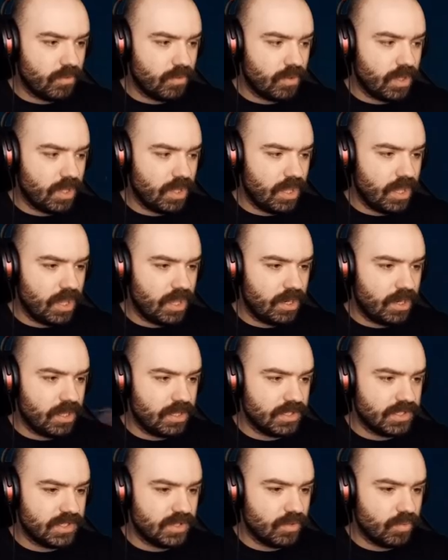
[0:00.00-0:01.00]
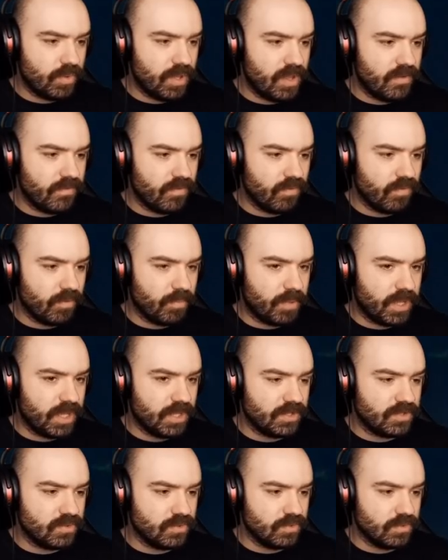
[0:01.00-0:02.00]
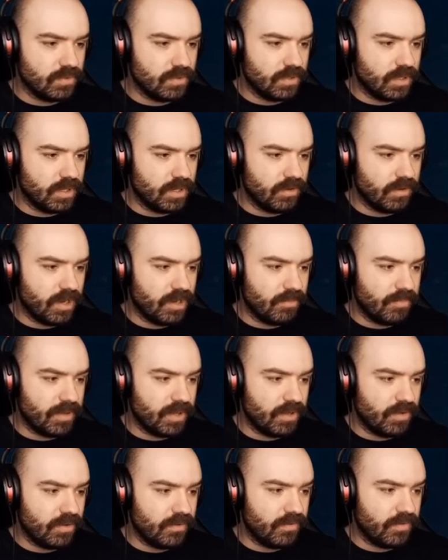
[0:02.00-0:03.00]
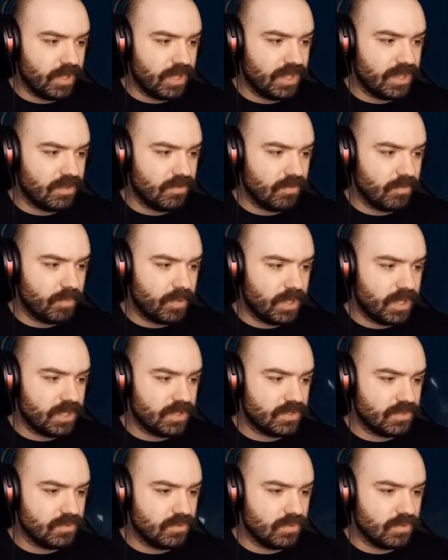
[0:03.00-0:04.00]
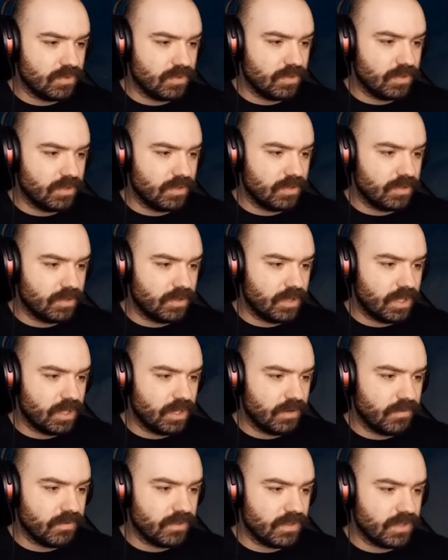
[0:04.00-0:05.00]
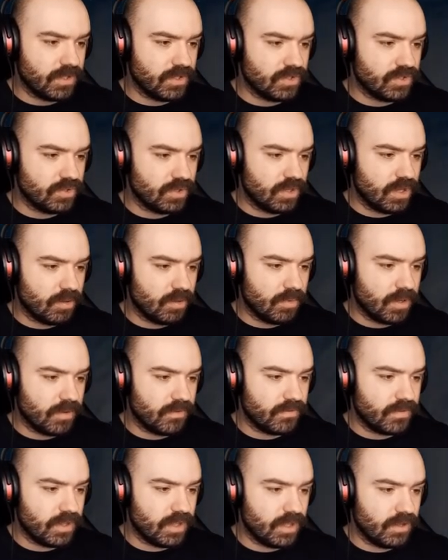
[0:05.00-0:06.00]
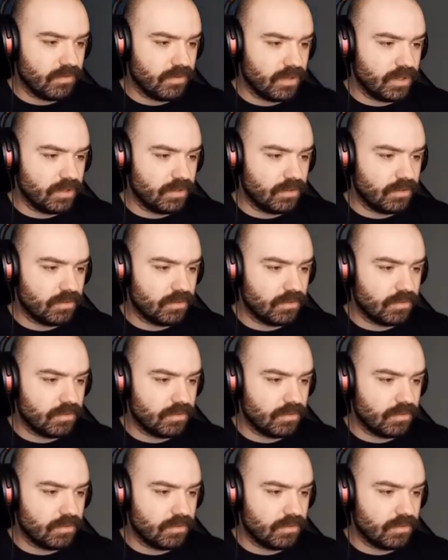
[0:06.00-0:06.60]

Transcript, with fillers: doing yet until we have a repair tool under our belt. If we get the repair tool, then everything should come after that, right?